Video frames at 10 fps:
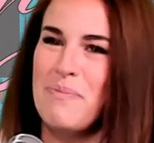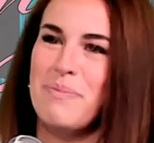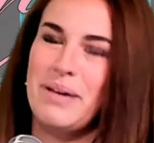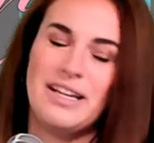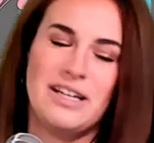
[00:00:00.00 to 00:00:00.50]

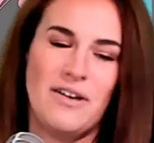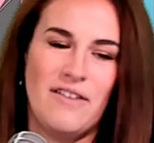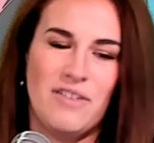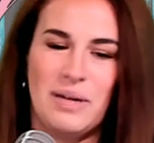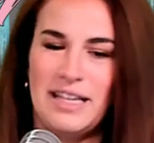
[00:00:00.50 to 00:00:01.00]
But
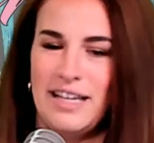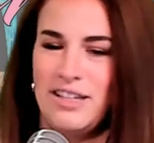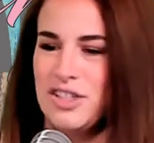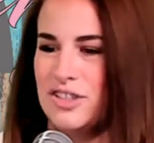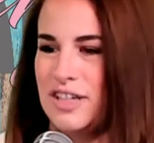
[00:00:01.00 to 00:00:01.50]
everyone in the
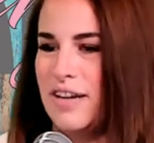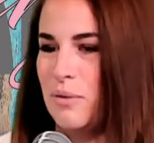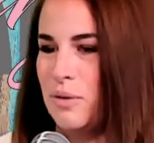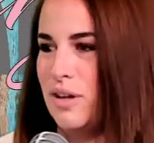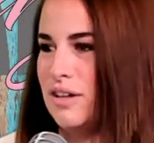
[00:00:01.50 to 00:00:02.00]
industry
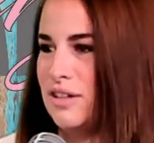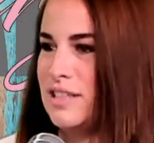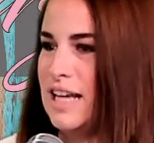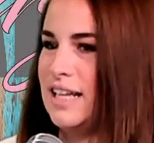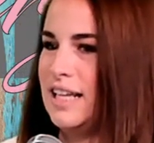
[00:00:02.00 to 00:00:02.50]
will
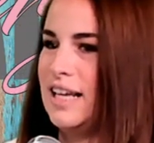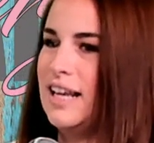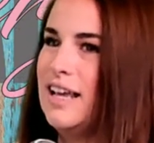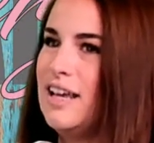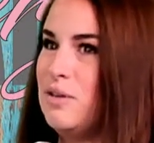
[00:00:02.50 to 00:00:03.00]
understand
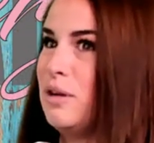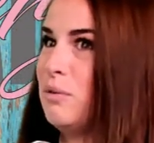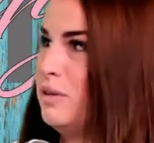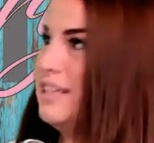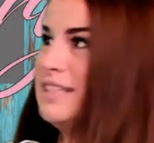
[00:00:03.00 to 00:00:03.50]
that you
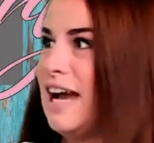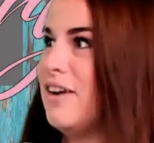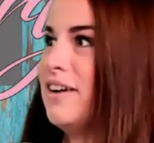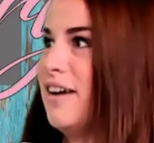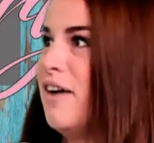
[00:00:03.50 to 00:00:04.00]
get really
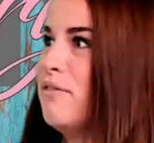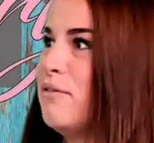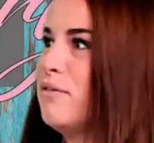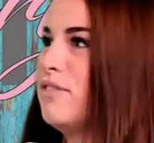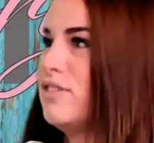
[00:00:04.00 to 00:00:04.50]
tired
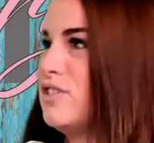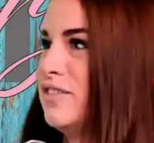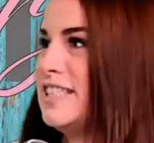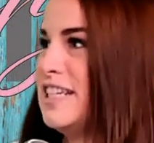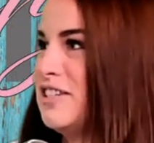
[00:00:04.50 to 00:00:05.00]
of the
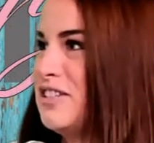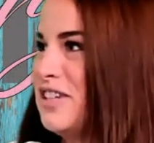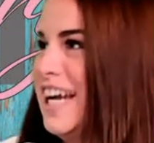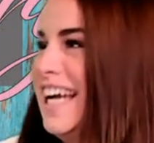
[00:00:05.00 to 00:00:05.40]
service industry.